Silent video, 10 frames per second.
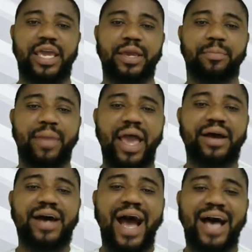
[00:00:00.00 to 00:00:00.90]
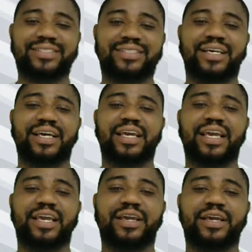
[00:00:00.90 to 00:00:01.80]
A bird has
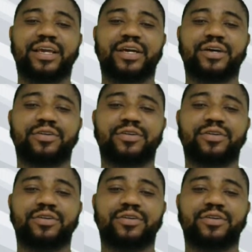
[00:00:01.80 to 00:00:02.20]
a